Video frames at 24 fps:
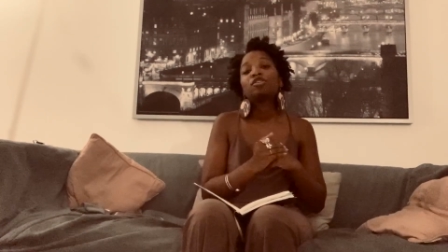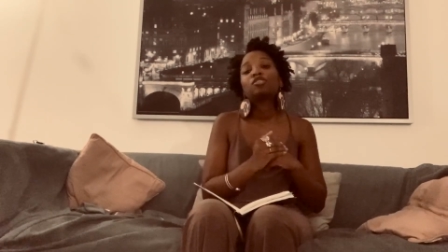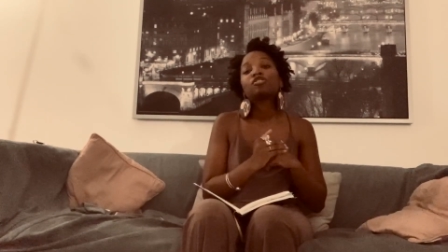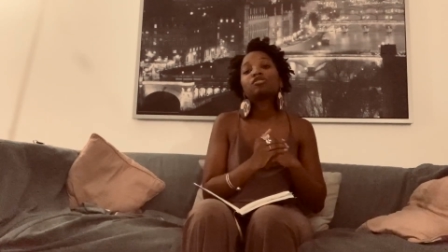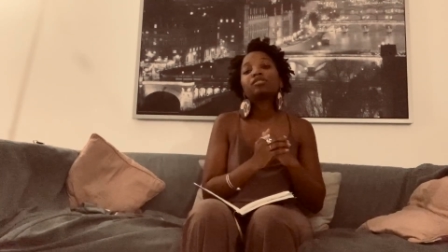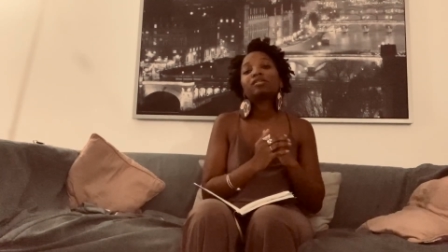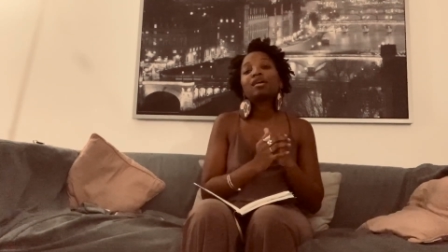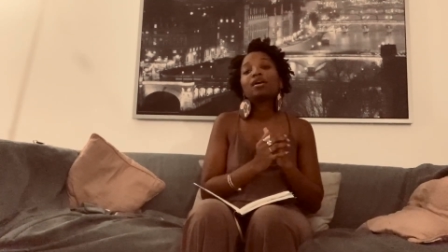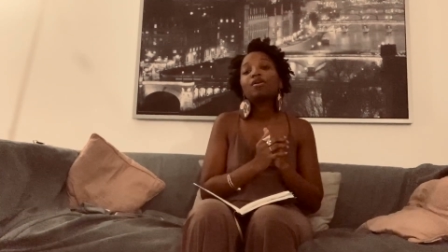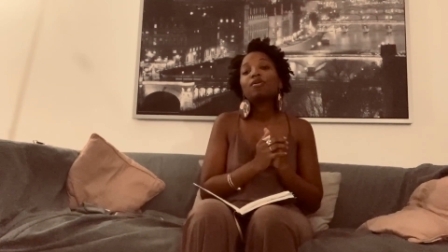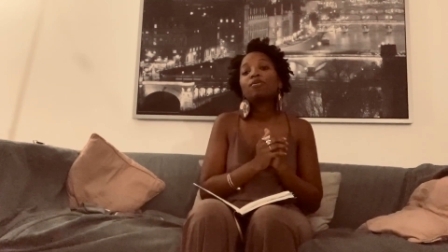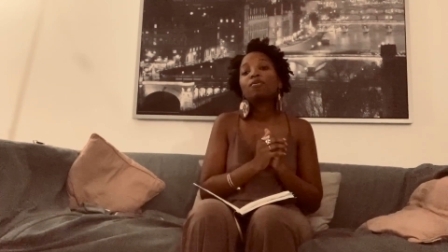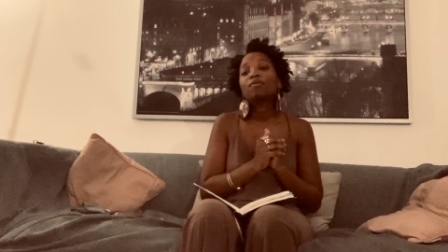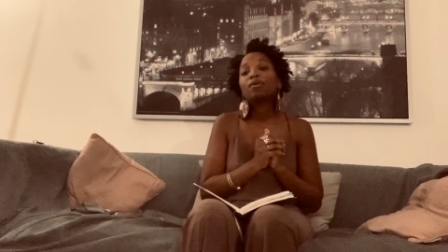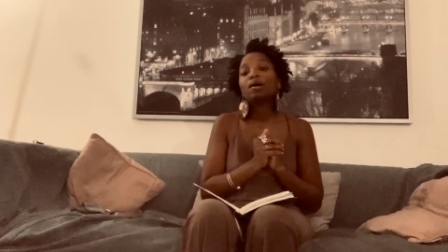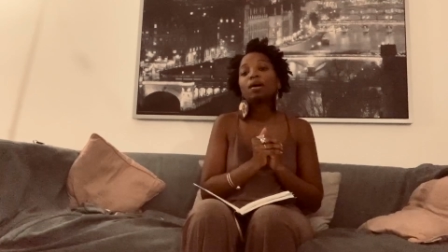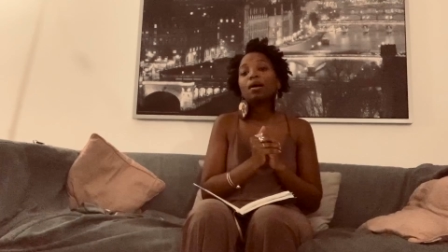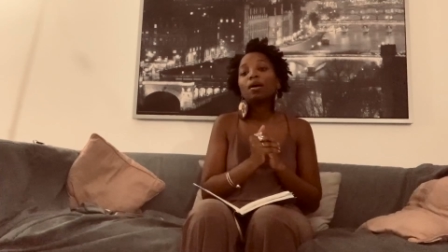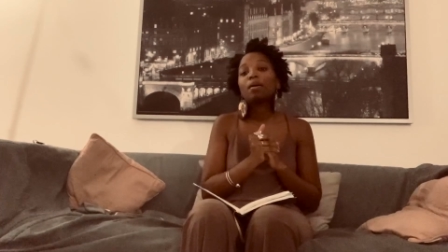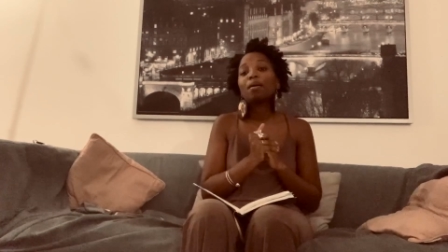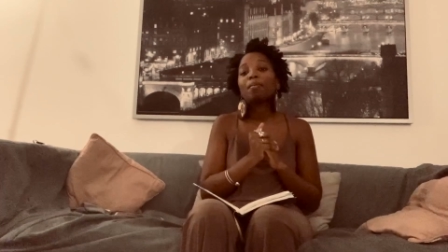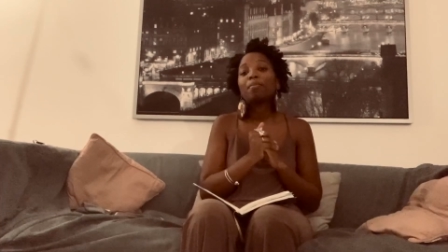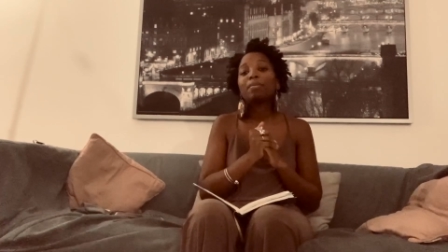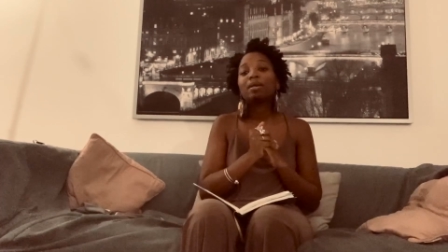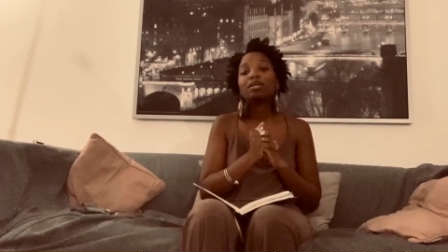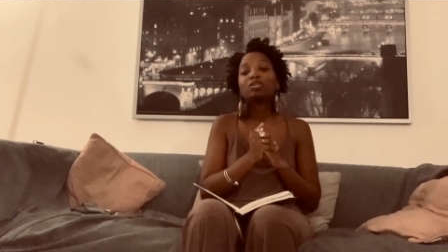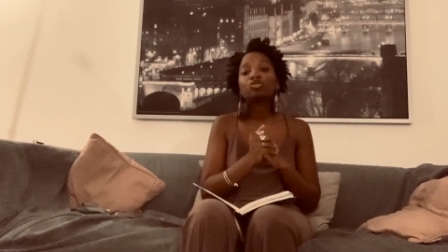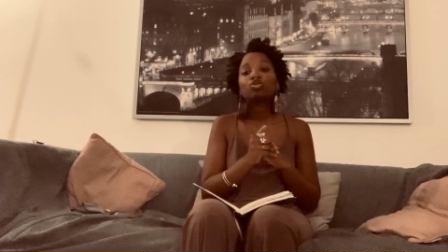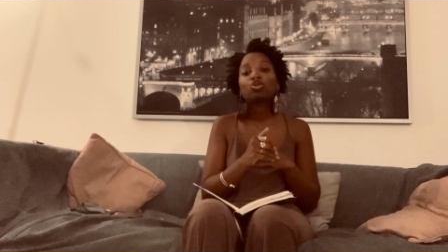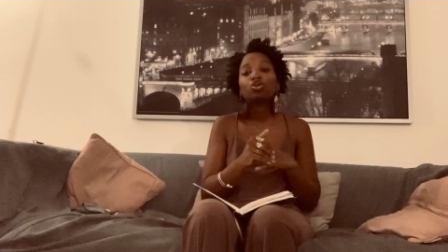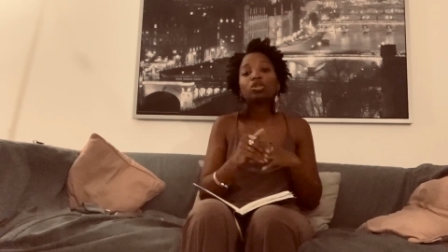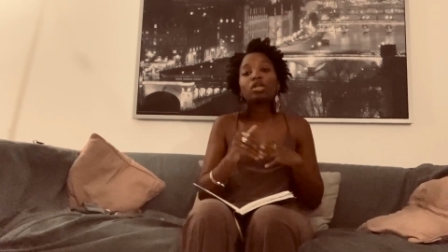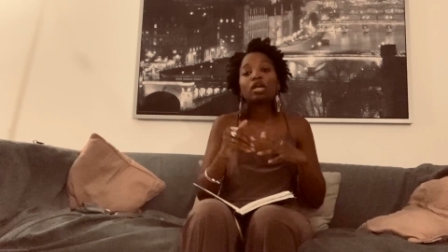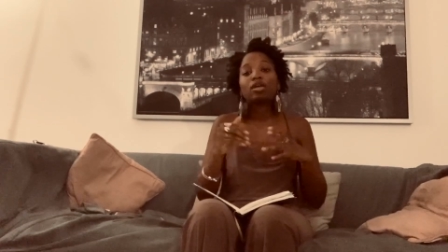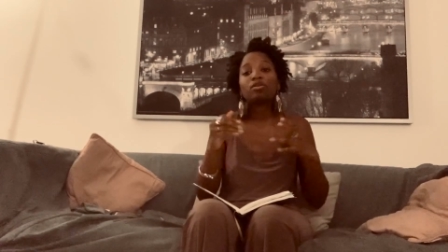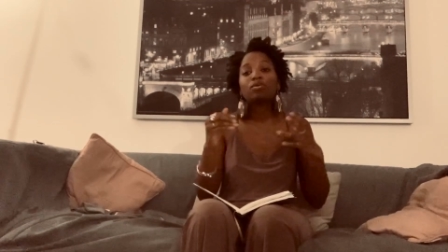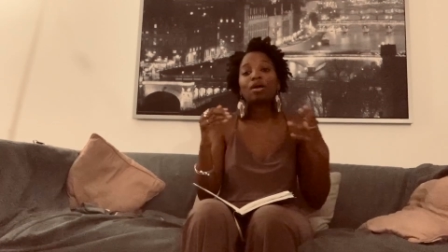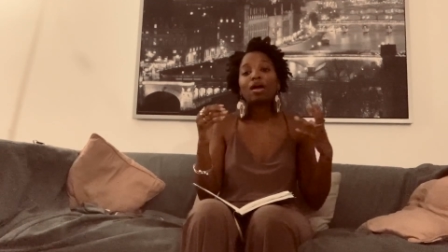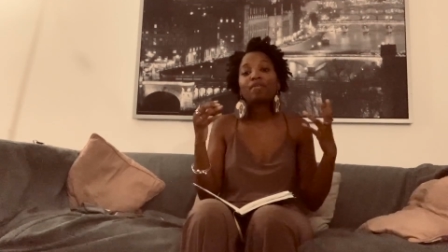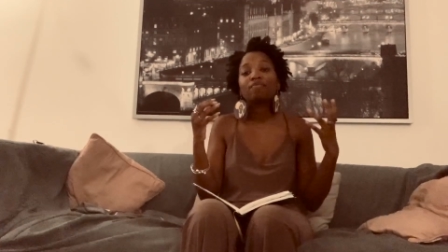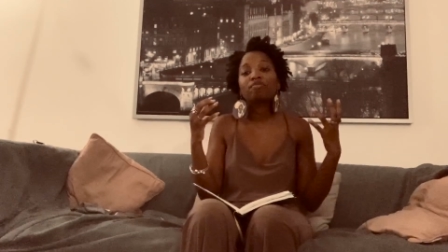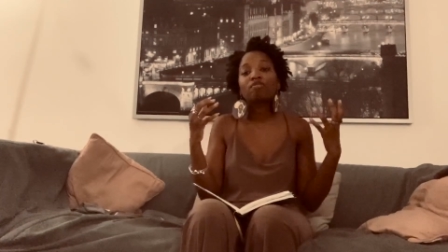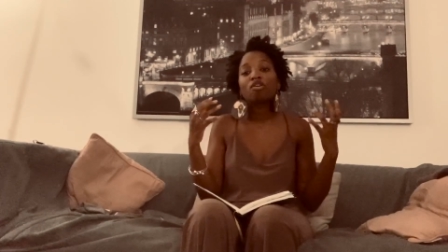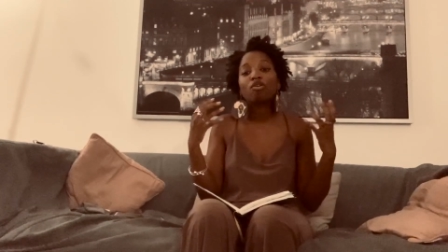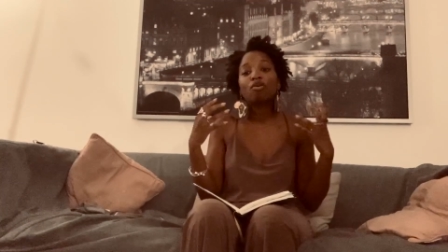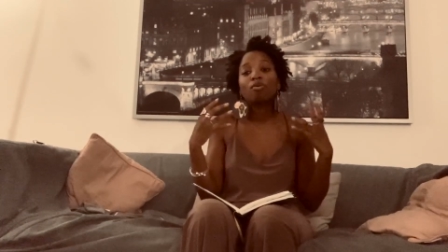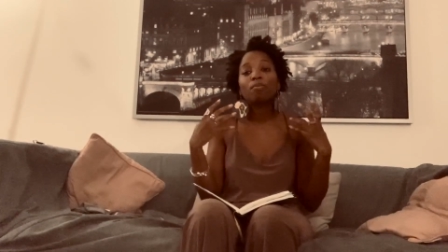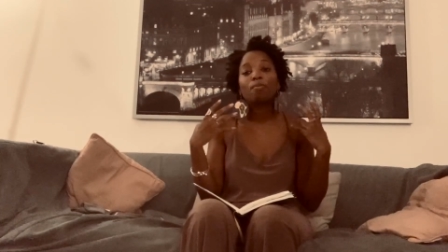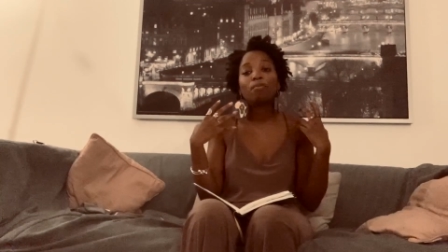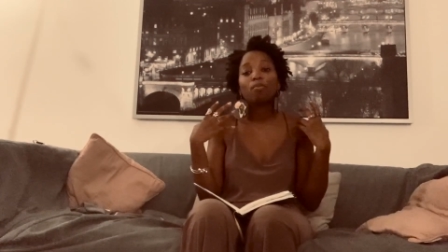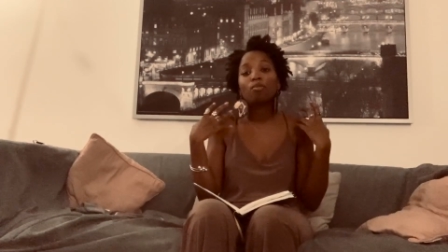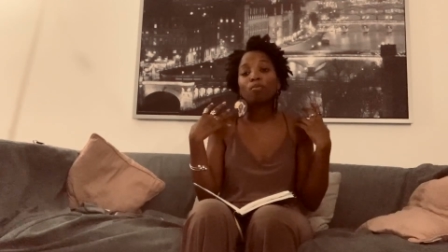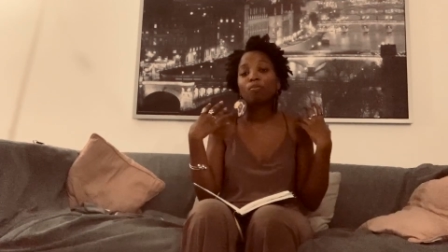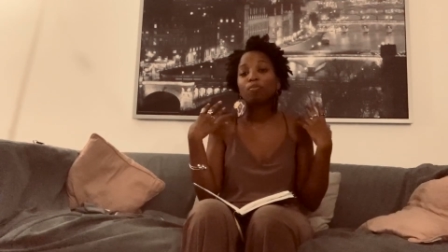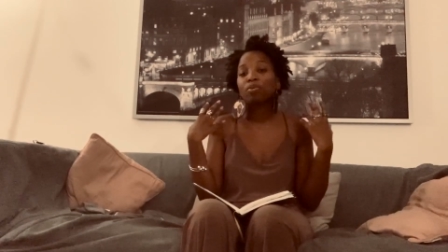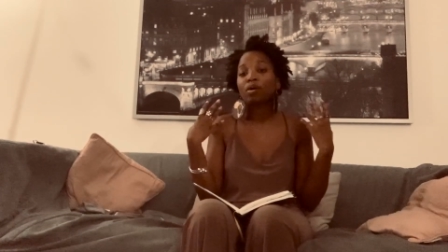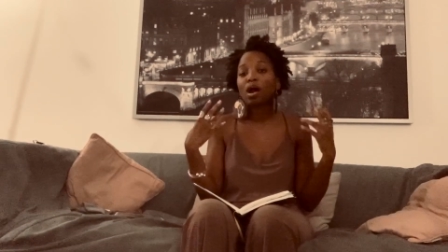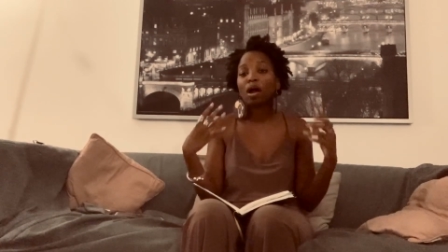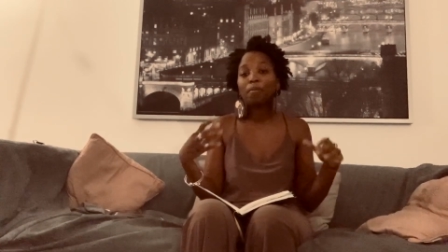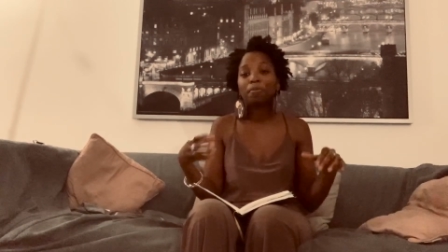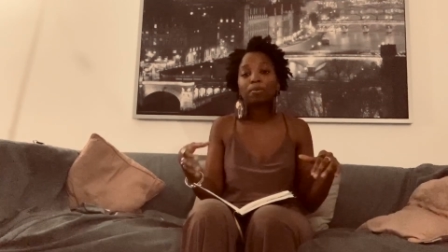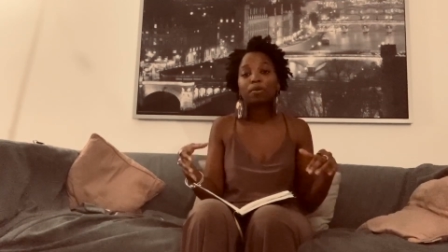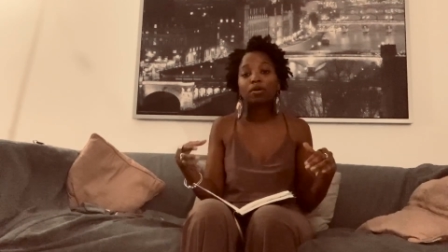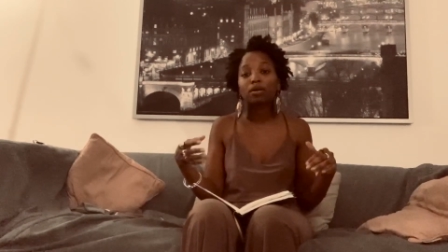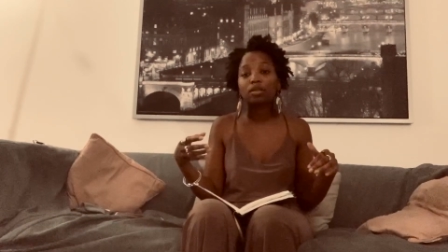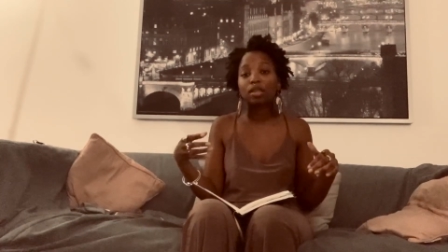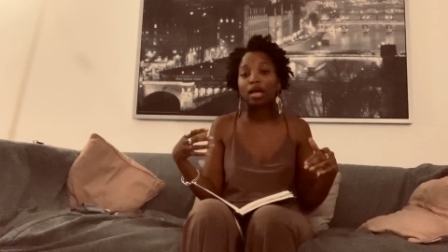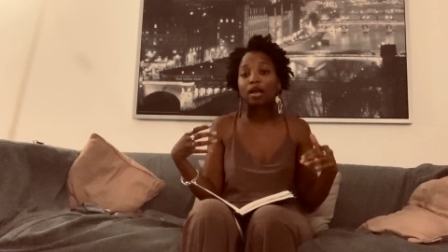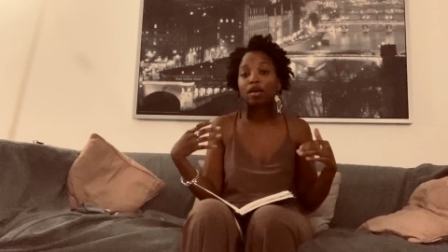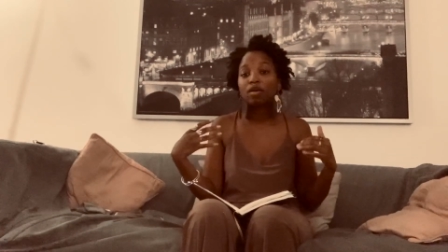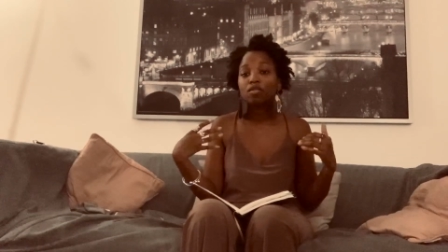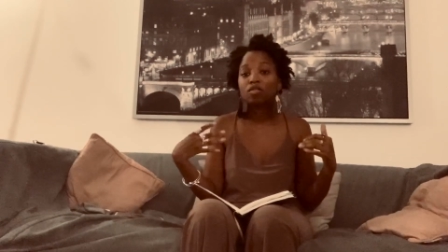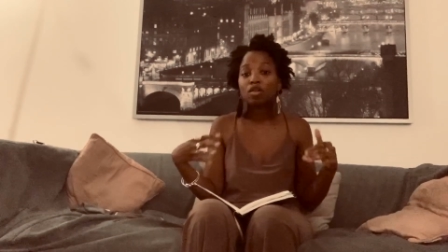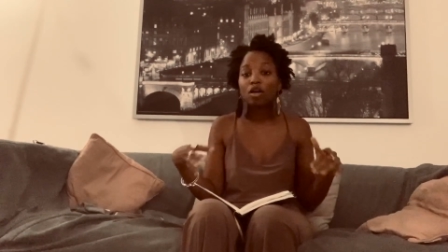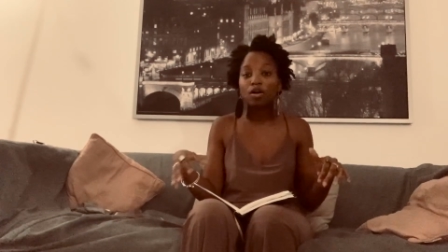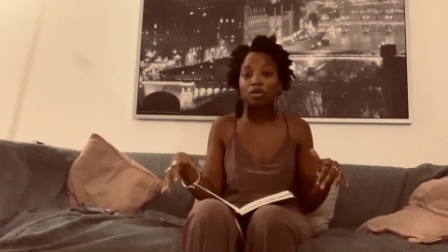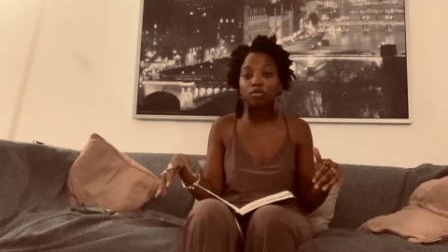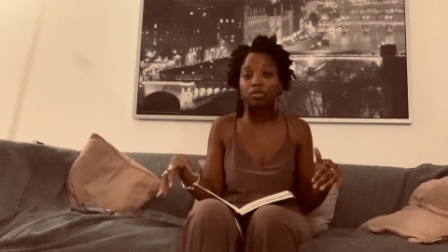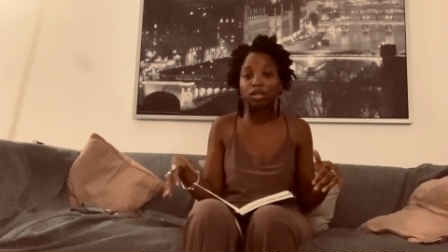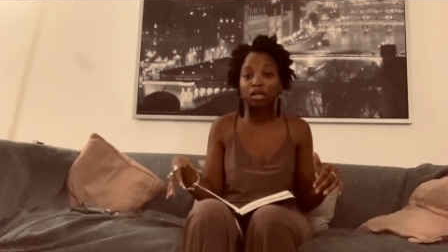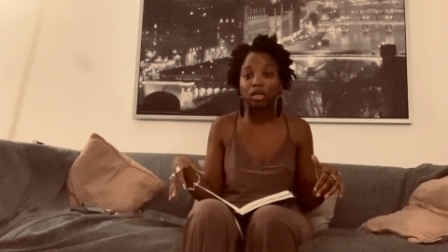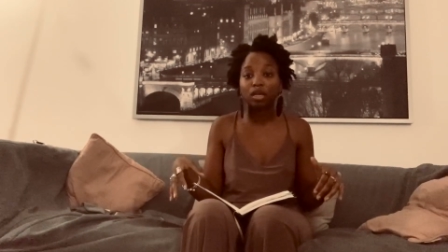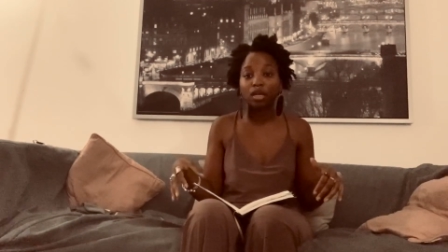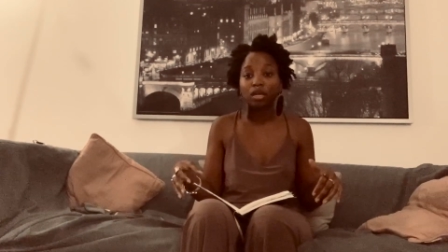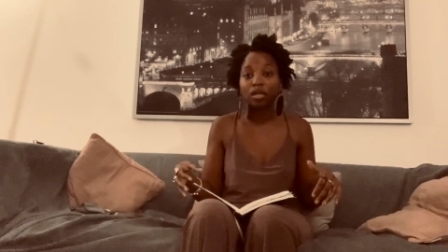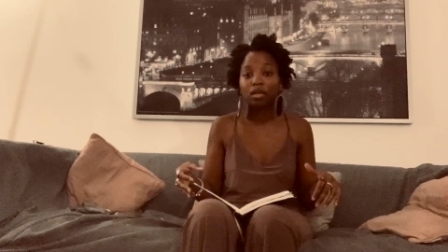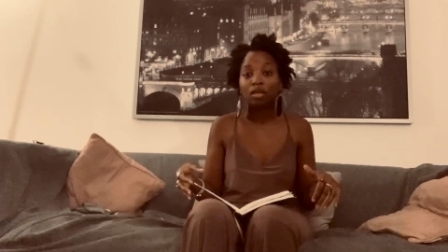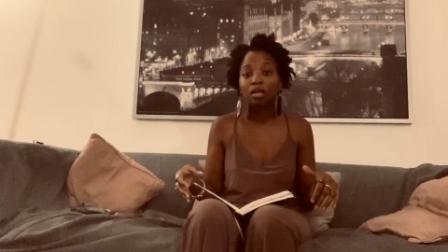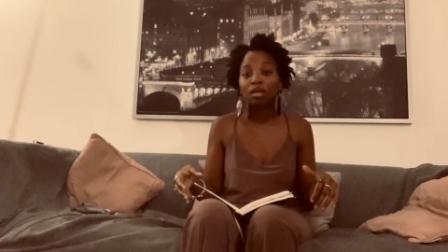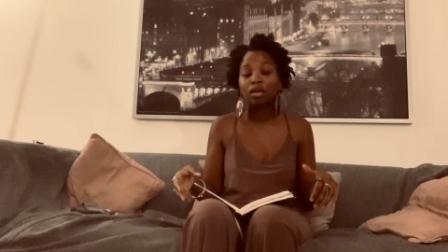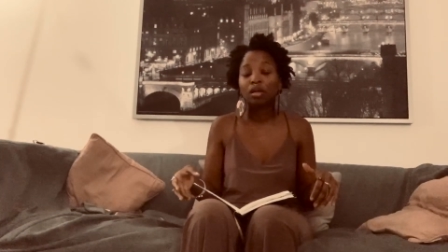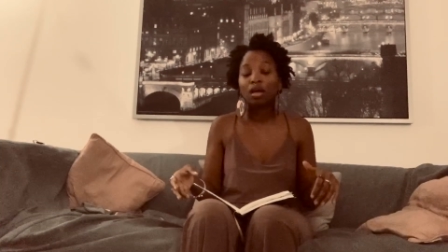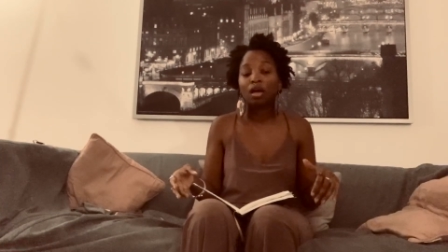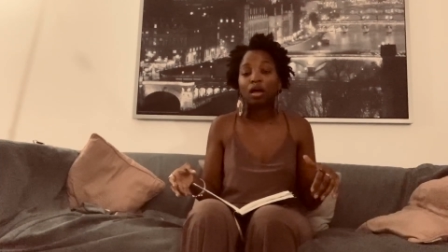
So make sure that you have the proper like clothing